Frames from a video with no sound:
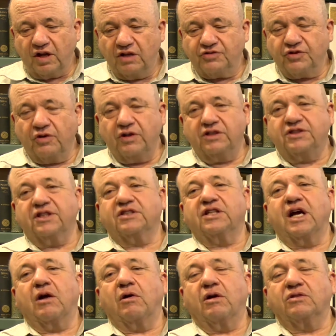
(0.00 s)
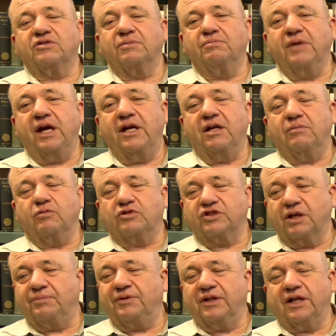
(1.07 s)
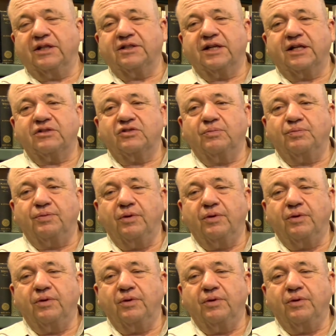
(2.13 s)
36-hour ultimatum or something like that